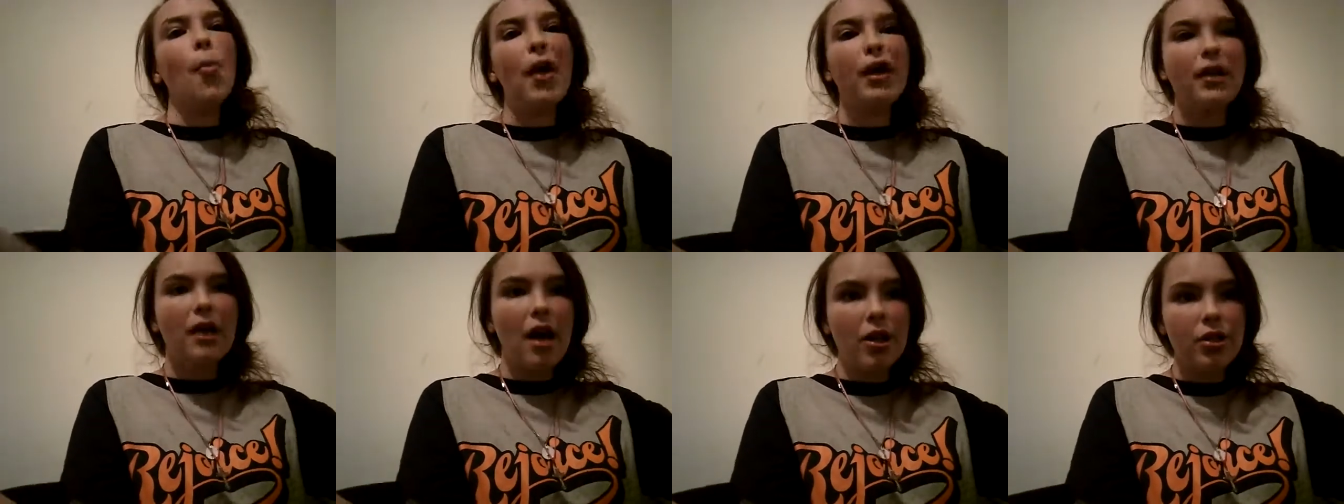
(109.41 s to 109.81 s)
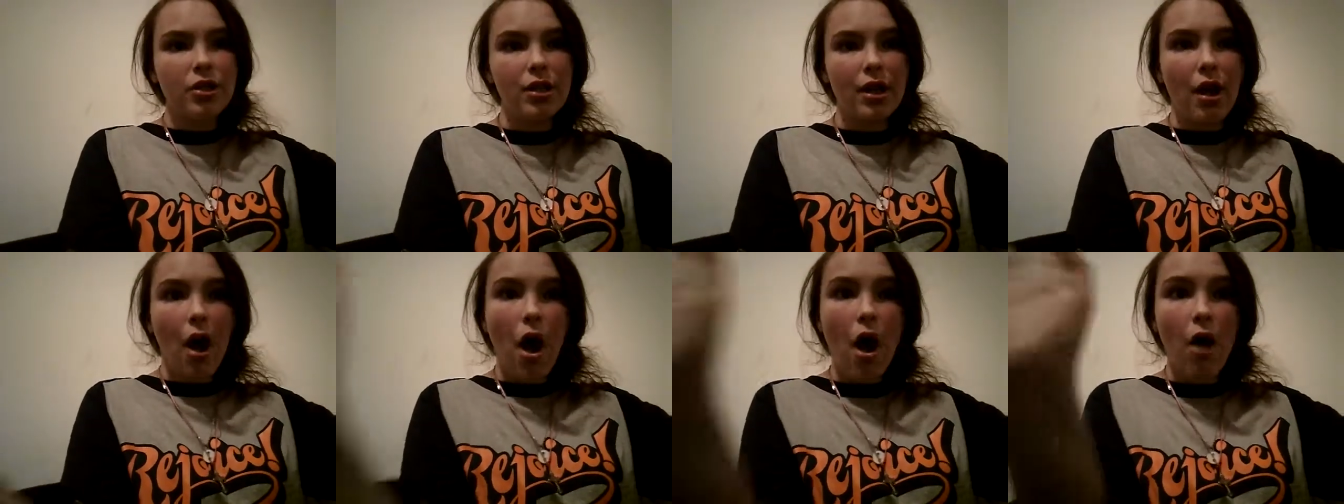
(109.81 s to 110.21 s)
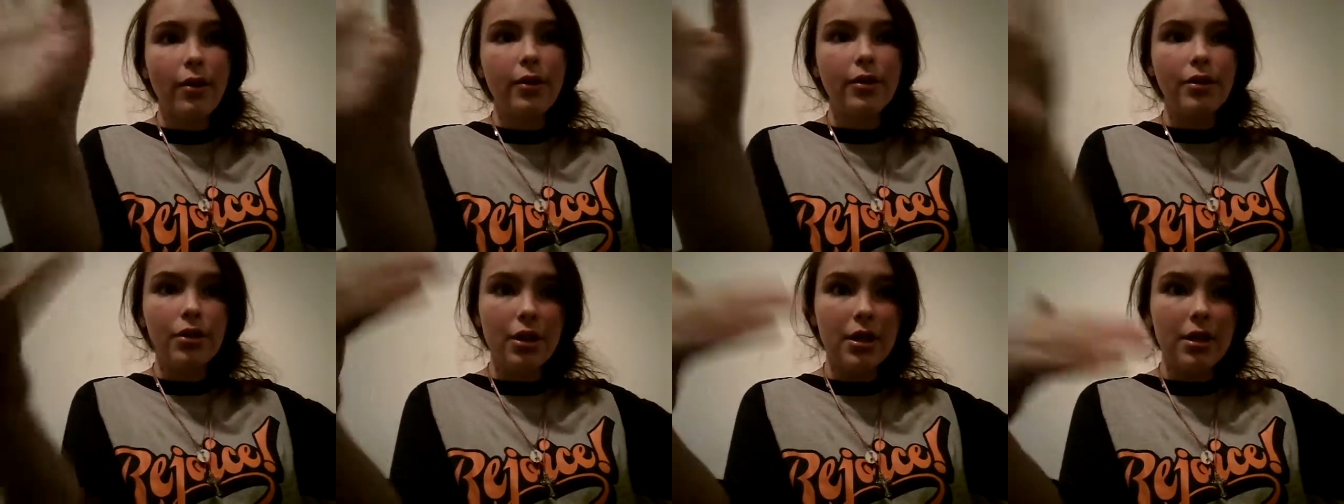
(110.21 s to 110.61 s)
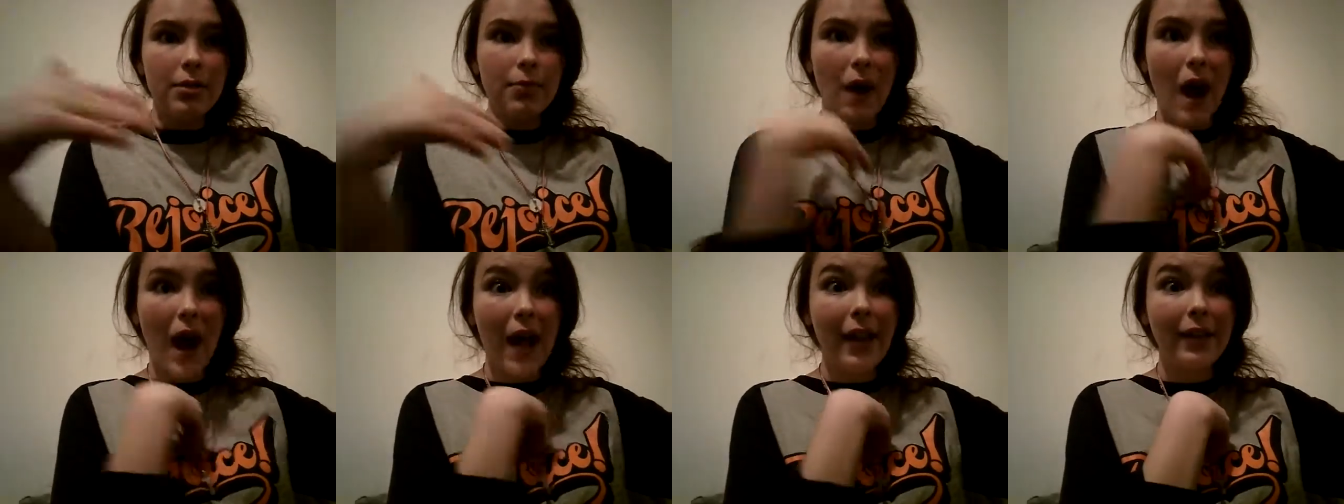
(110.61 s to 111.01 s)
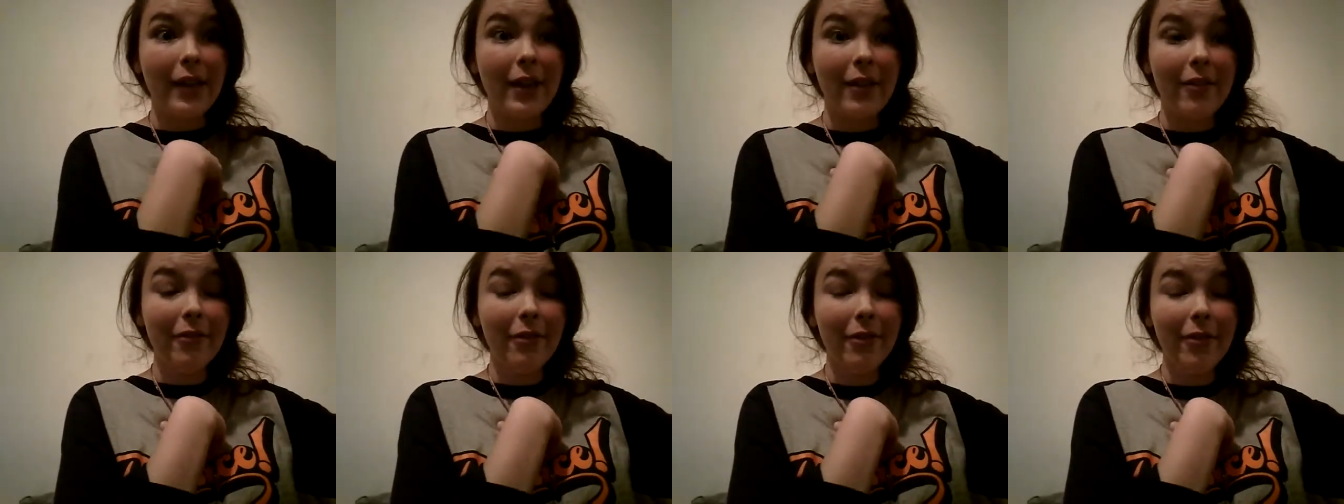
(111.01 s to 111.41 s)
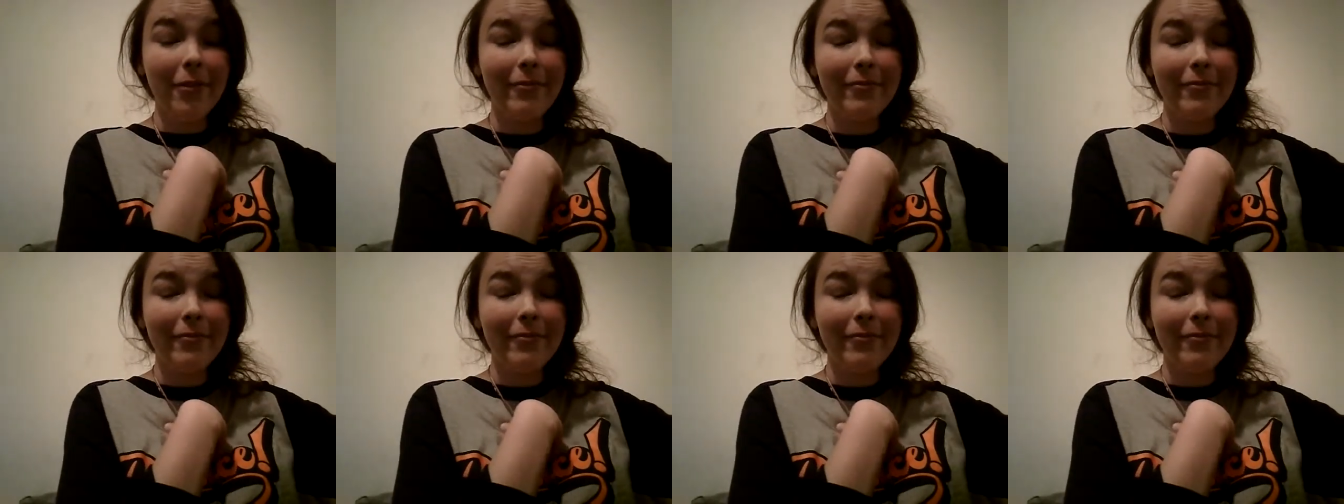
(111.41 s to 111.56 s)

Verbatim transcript: my gosh, all the trees where I live,